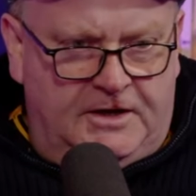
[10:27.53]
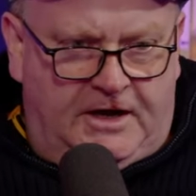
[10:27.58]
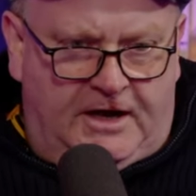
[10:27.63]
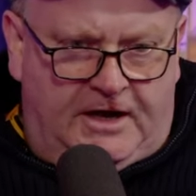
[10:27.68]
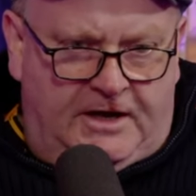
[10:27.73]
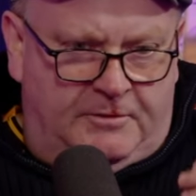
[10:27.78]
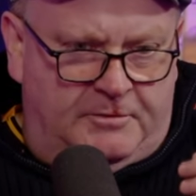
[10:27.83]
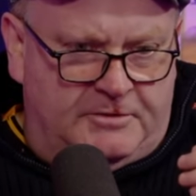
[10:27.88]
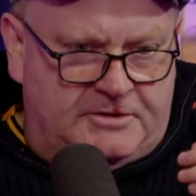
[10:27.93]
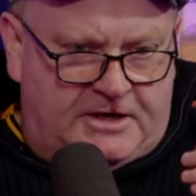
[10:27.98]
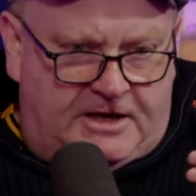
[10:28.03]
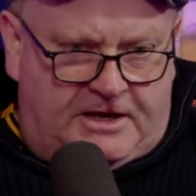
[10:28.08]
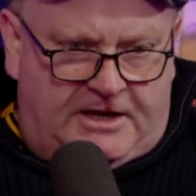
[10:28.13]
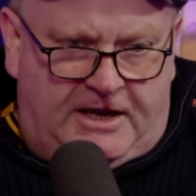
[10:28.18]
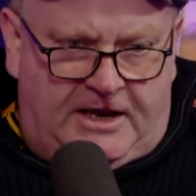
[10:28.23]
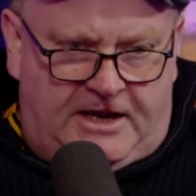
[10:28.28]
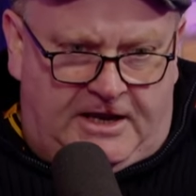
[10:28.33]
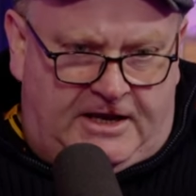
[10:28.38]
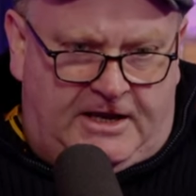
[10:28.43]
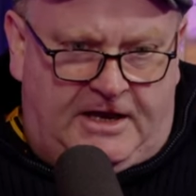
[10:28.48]
He was a
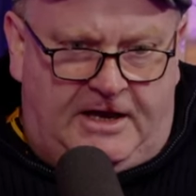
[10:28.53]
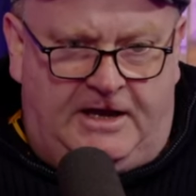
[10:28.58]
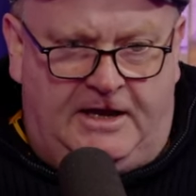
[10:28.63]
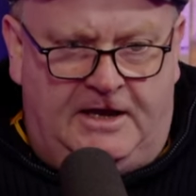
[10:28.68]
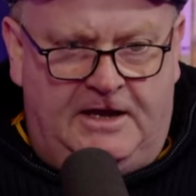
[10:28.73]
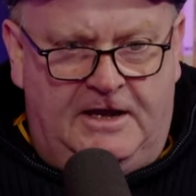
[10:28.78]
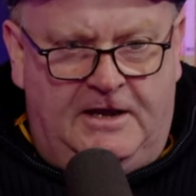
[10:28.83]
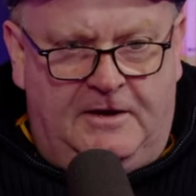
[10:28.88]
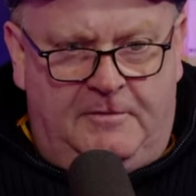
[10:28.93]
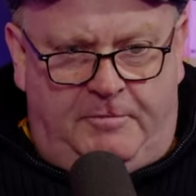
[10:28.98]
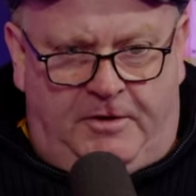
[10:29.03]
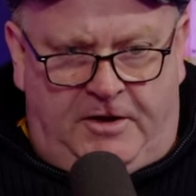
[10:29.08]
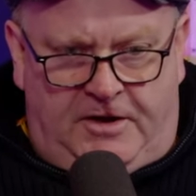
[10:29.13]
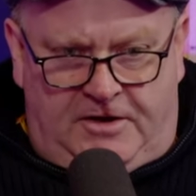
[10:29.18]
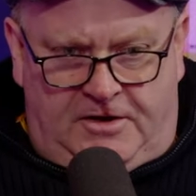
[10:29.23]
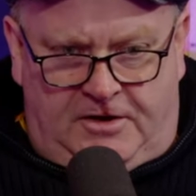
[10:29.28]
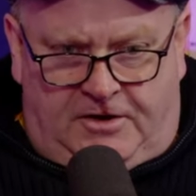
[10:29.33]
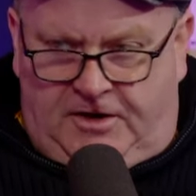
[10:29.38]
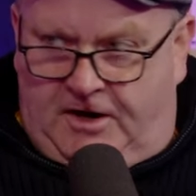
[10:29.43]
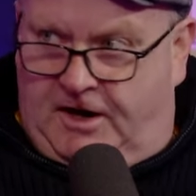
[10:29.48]
great guy, but you,